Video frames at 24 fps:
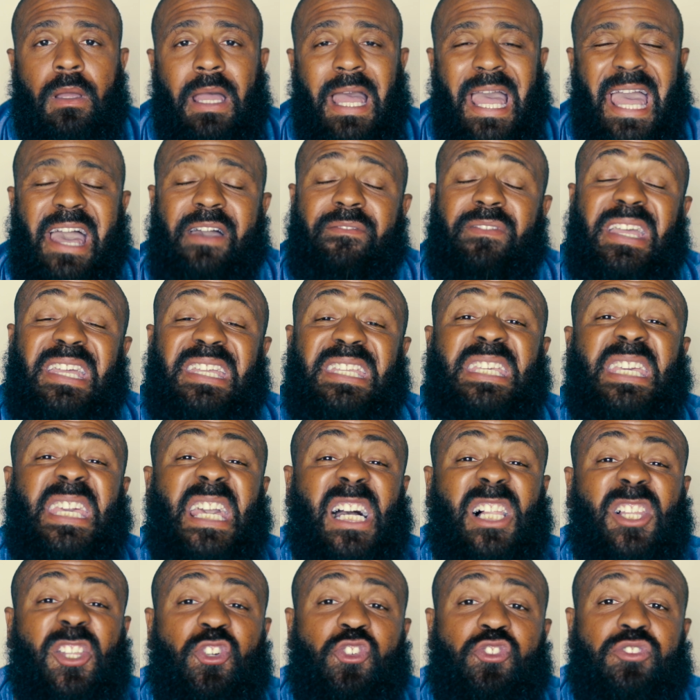I have a
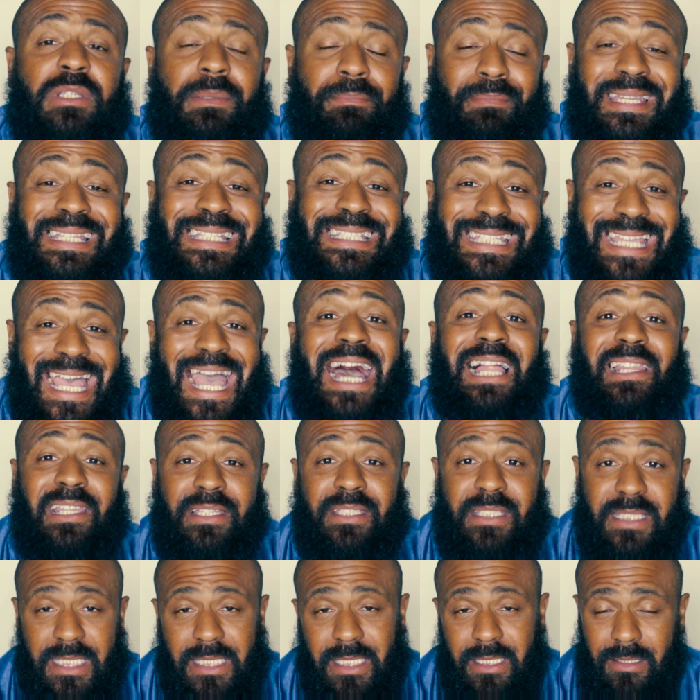killer's
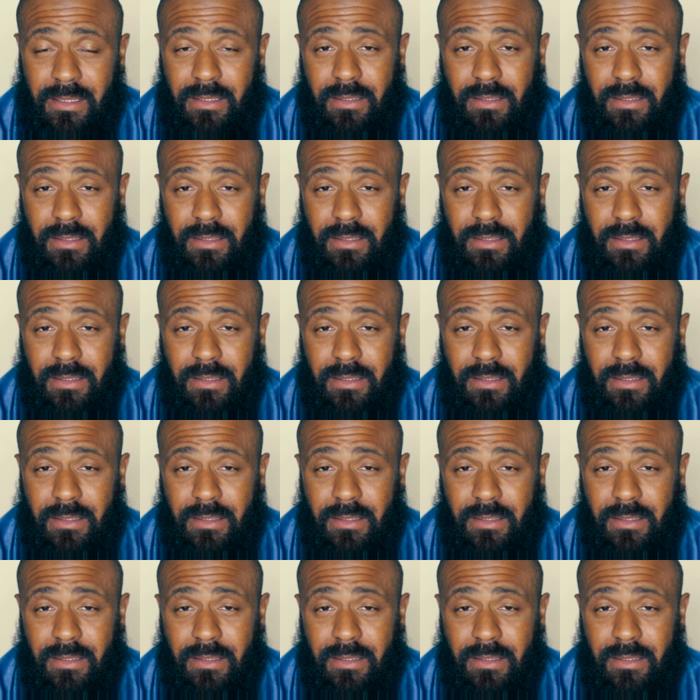mentality.